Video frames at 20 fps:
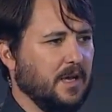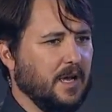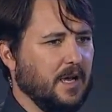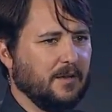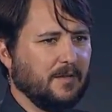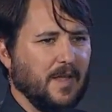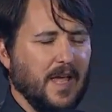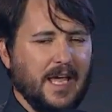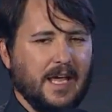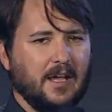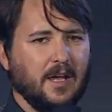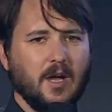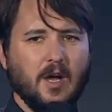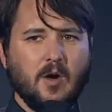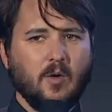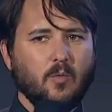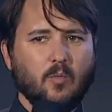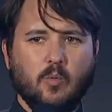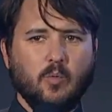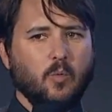Like,
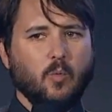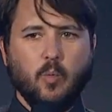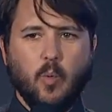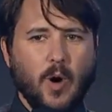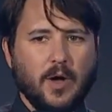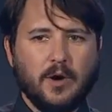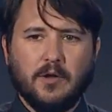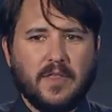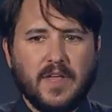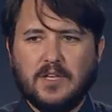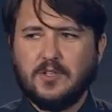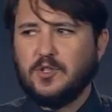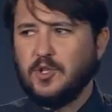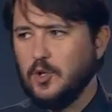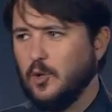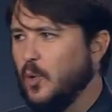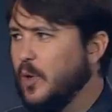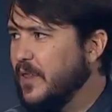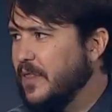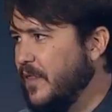what are they
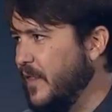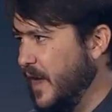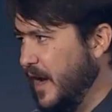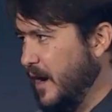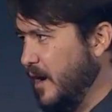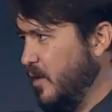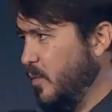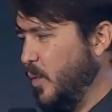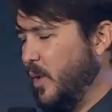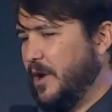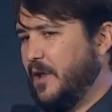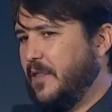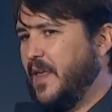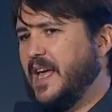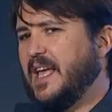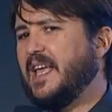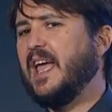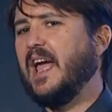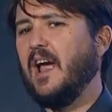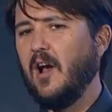doing there? What do they
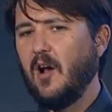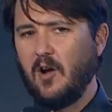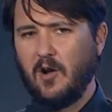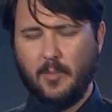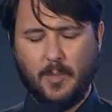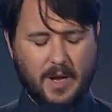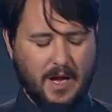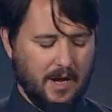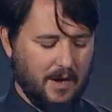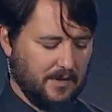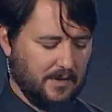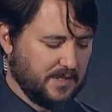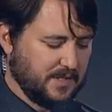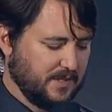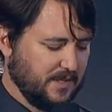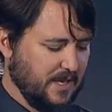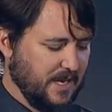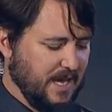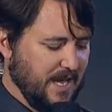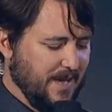care about?
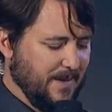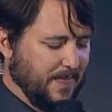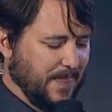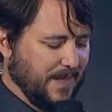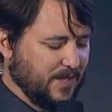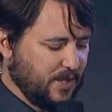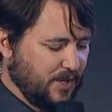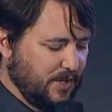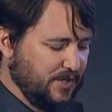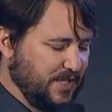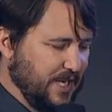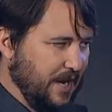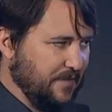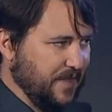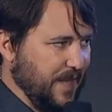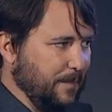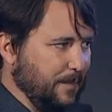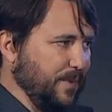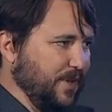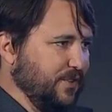It turns out
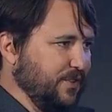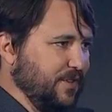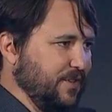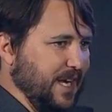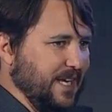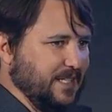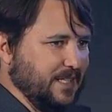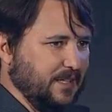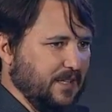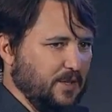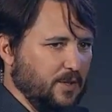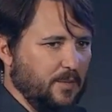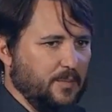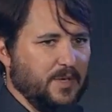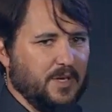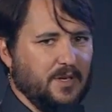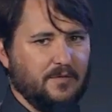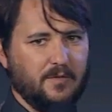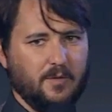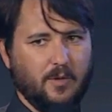that Blizzard has a little bit
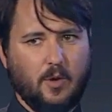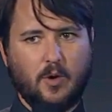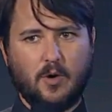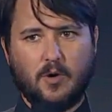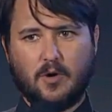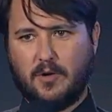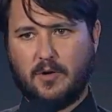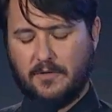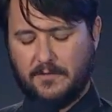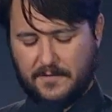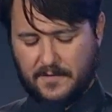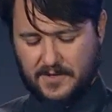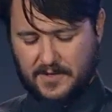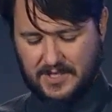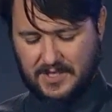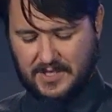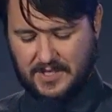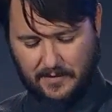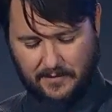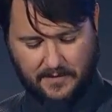of lore for
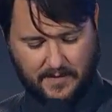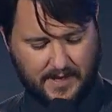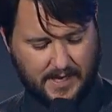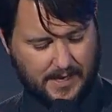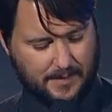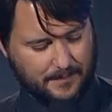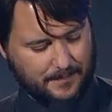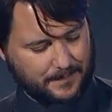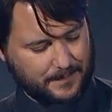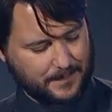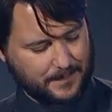some of them.